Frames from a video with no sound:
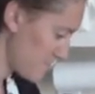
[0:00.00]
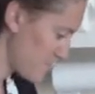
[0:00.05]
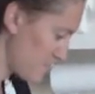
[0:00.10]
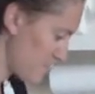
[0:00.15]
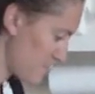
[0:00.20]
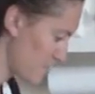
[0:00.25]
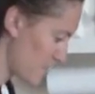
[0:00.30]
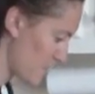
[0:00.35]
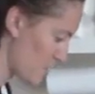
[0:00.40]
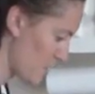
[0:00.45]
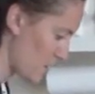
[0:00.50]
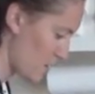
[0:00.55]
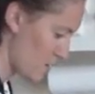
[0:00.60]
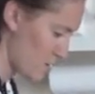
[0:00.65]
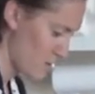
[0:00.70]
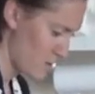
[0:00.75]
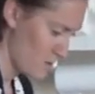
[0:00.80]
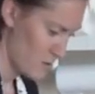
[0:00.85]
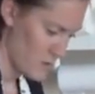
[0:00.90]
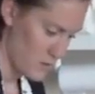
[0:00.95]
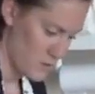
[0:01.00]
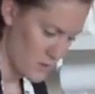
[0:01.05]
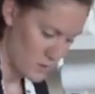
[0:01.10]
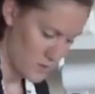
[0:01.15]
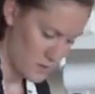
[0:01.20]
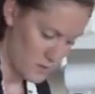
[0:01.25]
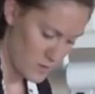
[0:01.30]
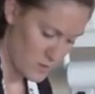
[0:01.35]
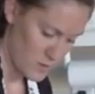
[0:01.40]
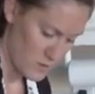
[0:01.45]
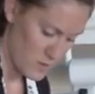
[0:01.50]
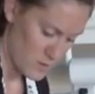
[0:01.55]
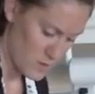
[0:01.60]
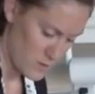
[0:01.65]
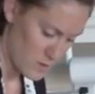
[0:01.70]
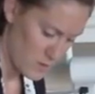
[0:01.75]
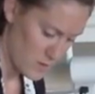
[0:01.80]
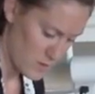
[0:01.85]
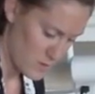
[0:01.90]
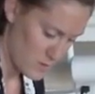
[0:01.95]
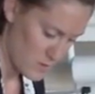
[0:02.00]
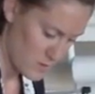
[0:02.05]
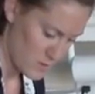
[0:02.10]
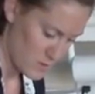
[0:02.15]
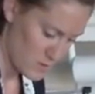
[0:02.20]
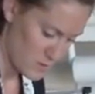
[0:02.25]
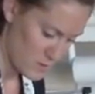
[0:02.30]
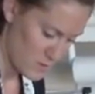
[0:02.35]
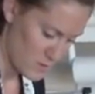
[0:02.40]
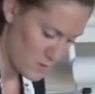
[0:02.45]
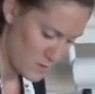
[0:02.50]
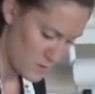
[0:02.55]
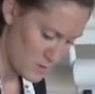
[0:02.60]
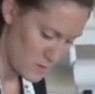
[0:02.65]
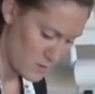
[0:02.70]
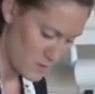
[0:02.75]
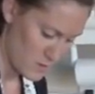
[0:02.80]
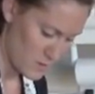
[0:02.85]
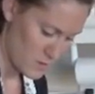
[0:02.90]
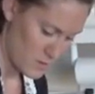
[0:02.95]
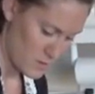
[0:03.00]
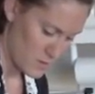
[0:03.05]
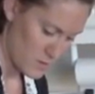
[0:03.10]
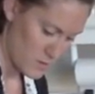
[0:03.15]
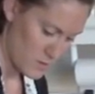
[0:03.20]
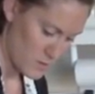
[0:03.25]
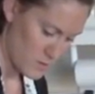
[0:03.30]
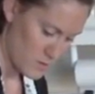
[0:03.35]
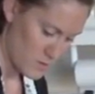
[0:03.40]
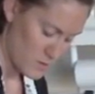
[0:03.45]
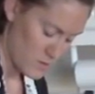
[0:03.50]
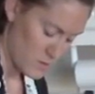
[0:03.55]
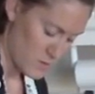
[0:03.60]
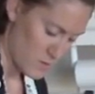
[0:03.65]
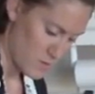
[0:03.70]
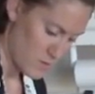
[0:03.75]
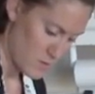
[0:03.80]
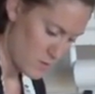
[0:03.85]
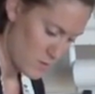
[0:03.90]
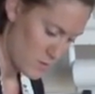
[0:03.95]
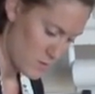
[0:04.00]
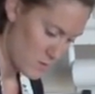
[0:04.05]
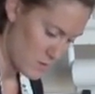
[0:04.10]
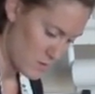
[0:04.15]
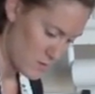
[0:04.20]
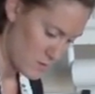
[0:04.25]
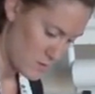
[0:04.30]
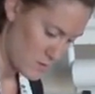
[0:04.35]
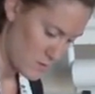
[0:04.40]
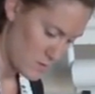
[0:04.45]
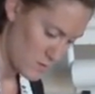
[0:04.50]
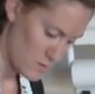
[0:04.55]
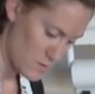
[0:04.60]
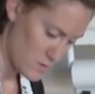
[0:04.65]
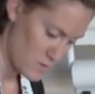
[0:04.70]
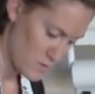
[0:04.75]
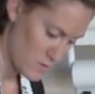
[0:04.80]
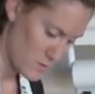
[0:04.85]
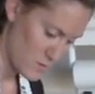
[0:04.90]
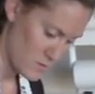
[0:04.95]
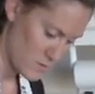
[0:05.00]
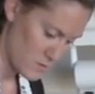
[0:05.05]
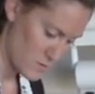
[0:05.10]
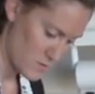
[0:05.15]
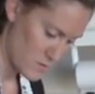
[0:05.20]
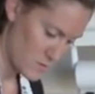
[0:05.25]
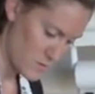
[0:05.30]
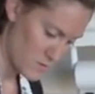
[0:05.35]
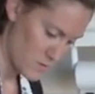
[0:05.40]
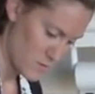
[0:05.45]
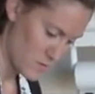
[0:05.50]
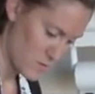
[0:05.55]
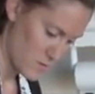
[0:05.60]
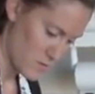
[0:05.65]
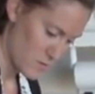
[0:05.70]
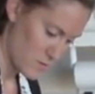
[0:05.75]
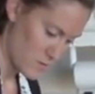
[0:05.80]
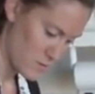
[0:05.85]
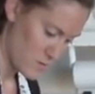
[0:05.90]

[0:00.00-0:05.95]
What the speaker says: [no speech]